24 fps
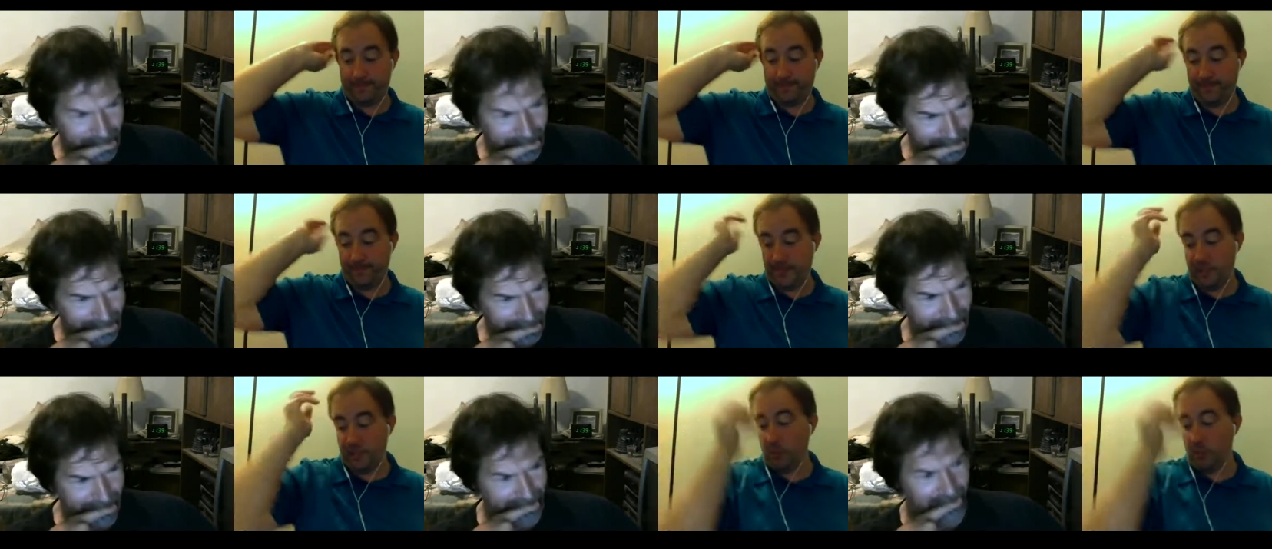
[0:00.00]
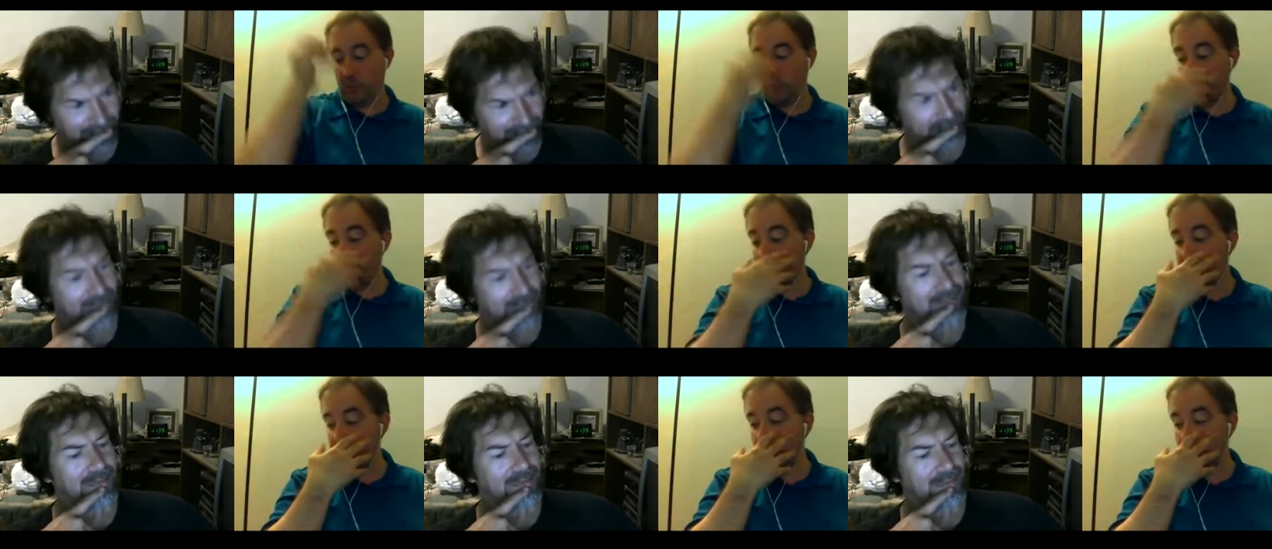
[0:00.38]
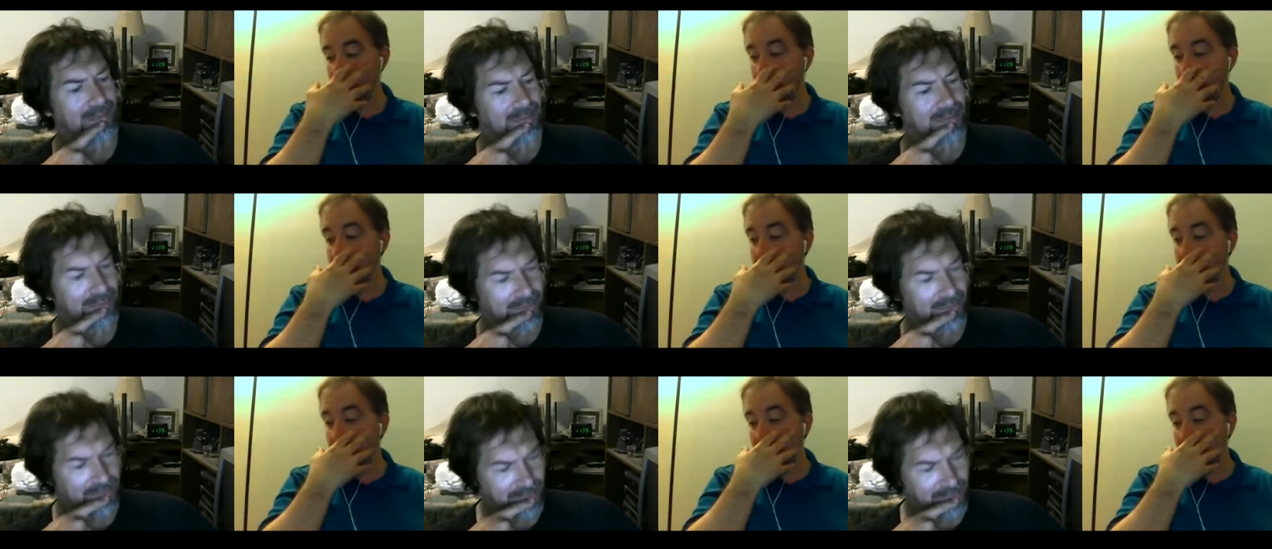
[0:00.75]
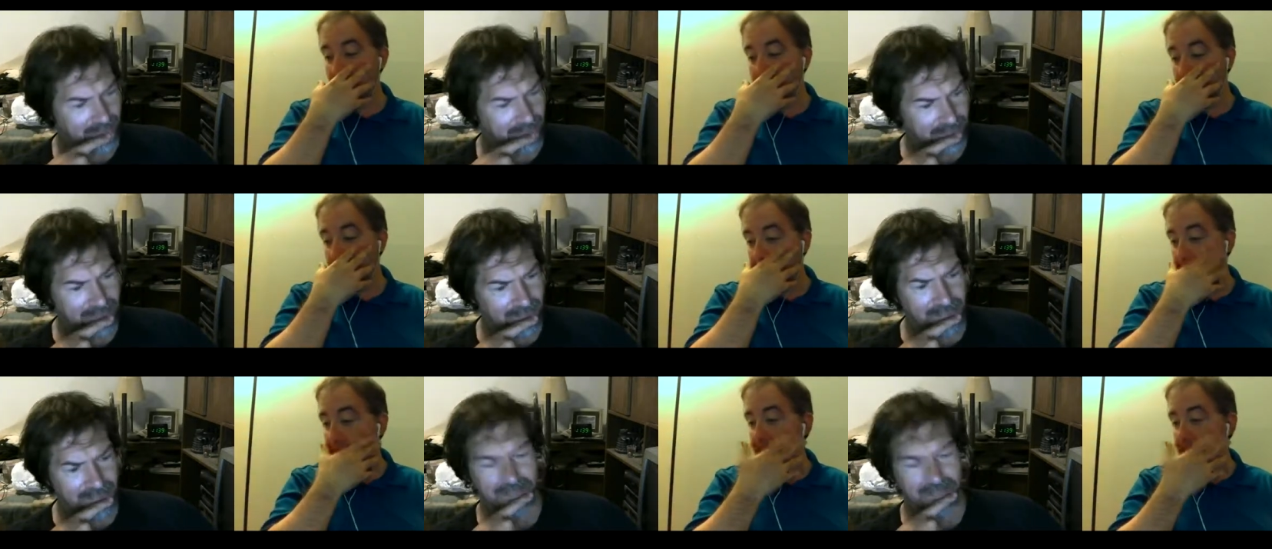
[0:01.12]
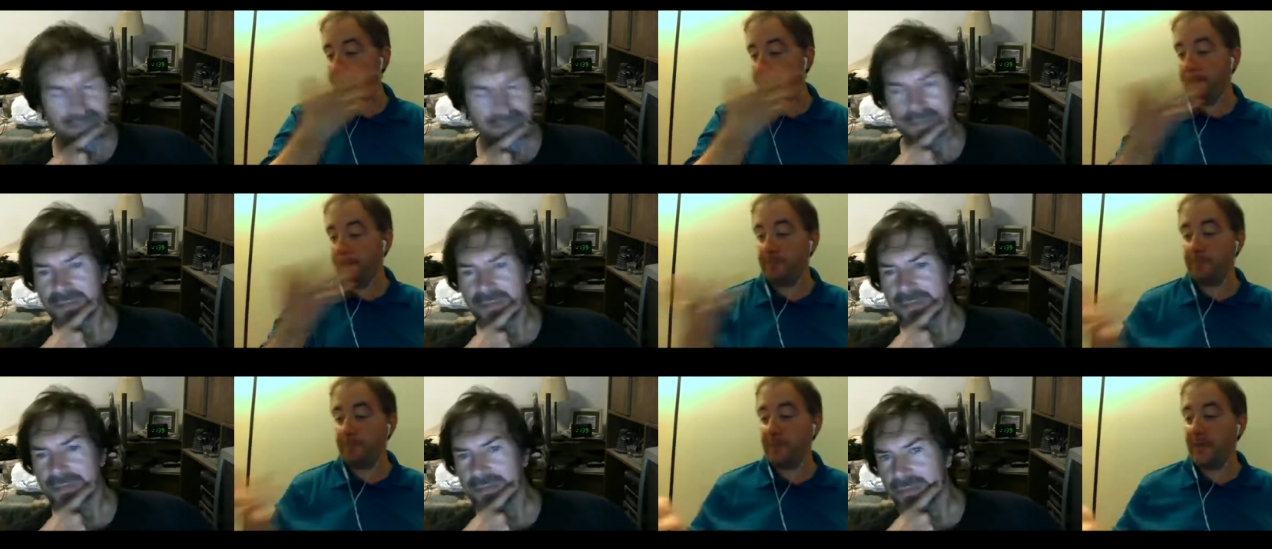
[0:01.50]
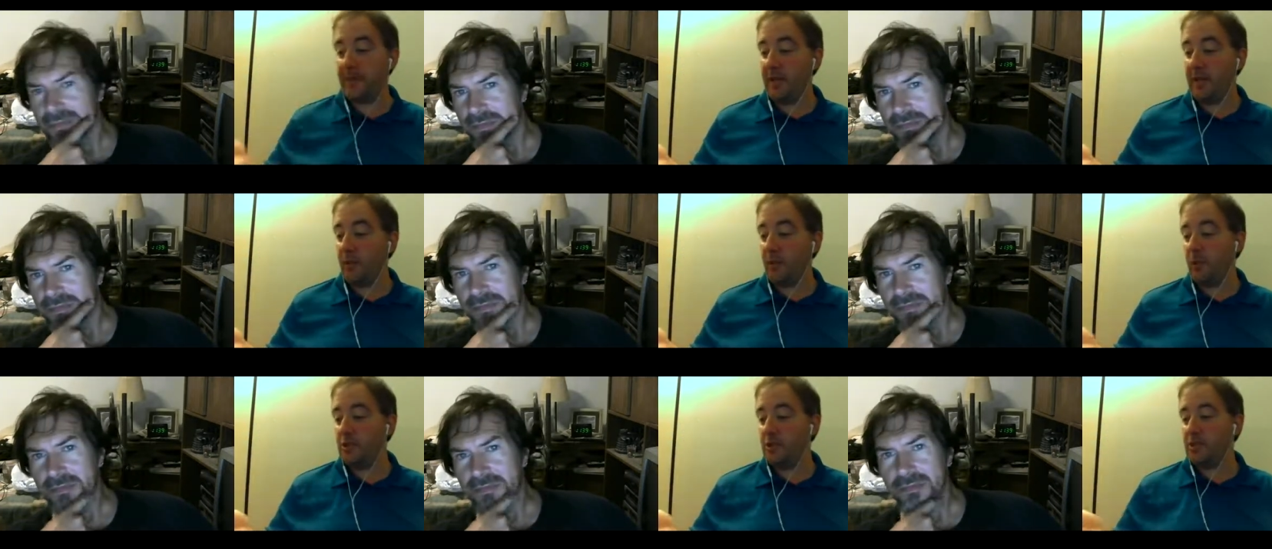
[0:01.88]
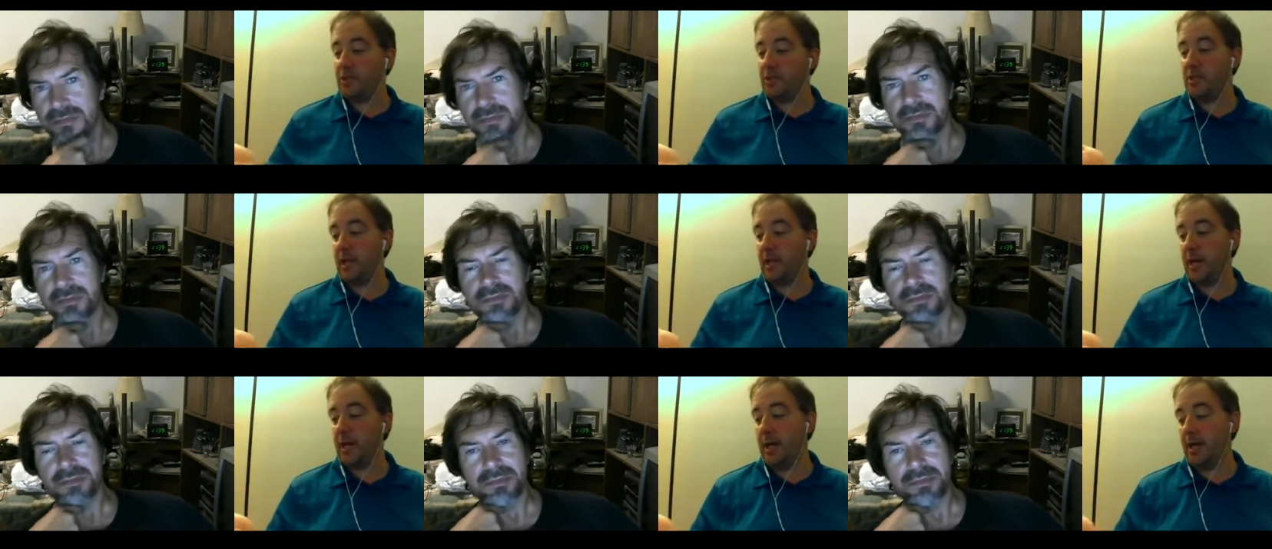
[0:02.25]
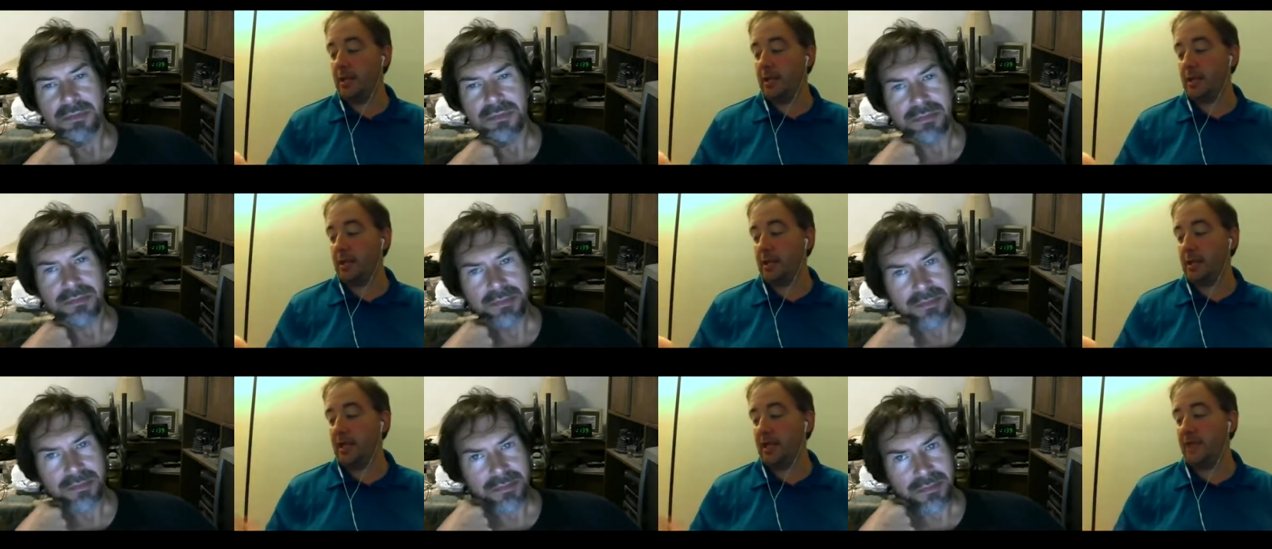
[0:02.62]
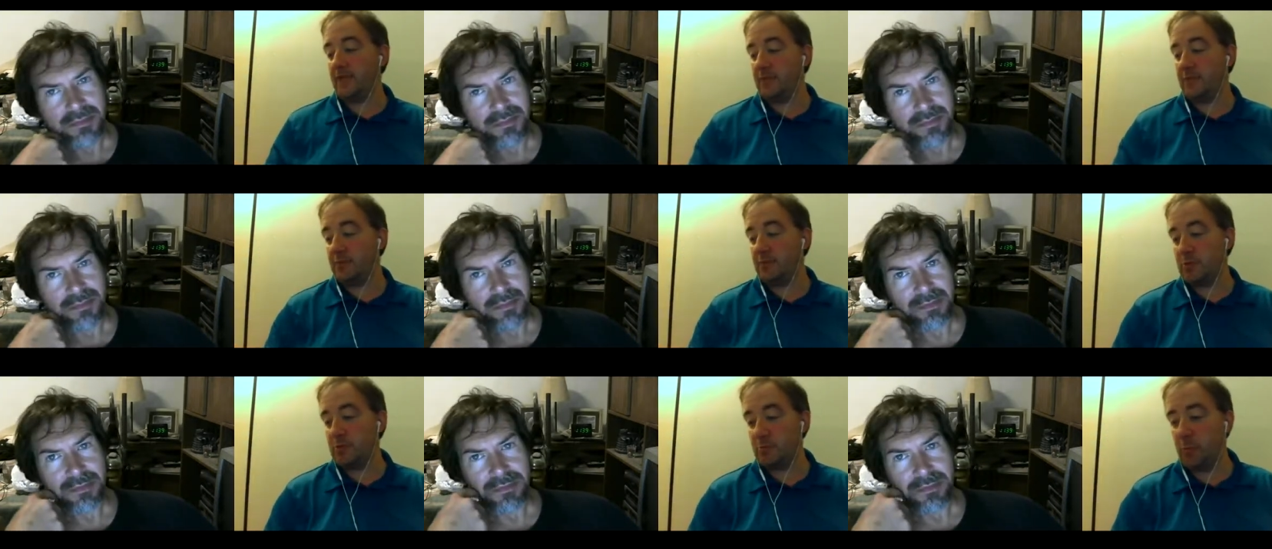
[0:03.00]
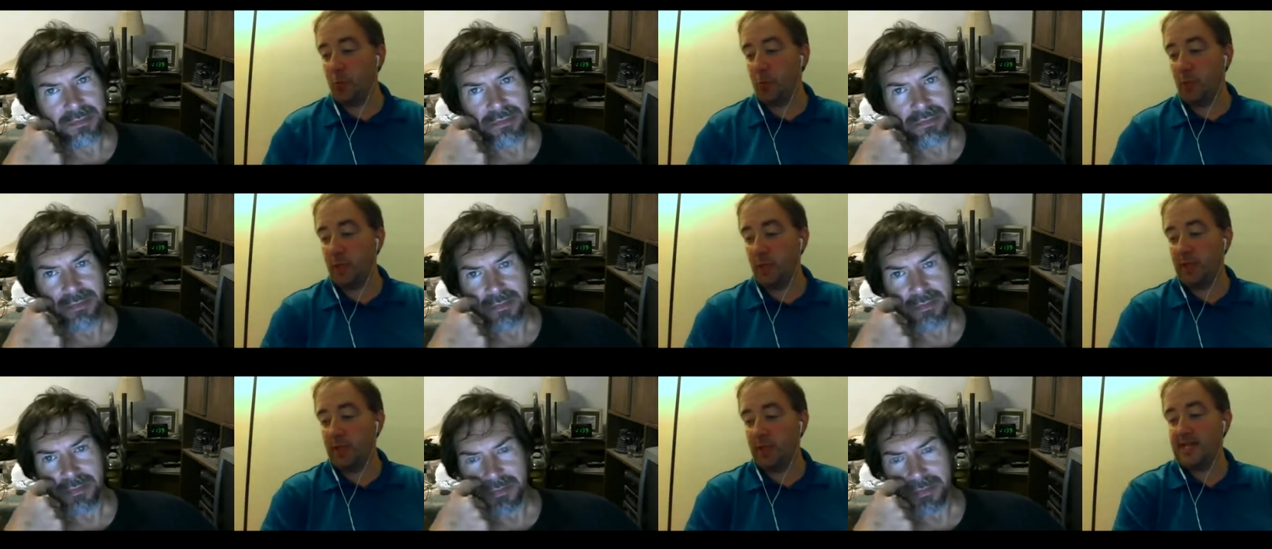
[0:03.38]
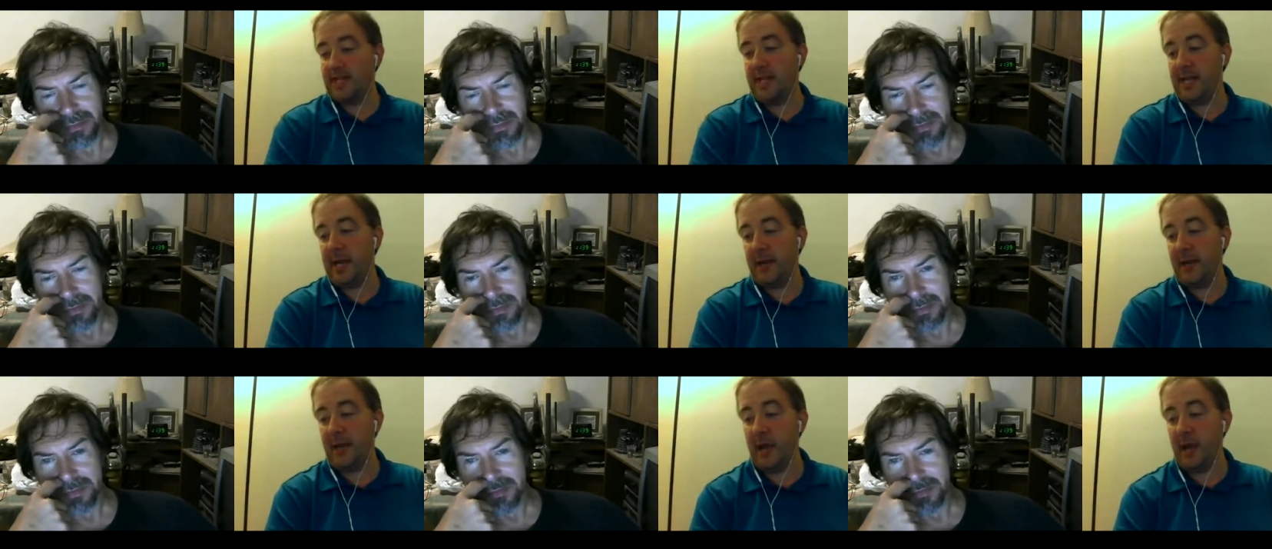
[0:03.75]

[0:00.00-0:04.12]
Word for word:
Speaker 1: you know, we'll see. Again, it was uh, to give some spoilers now.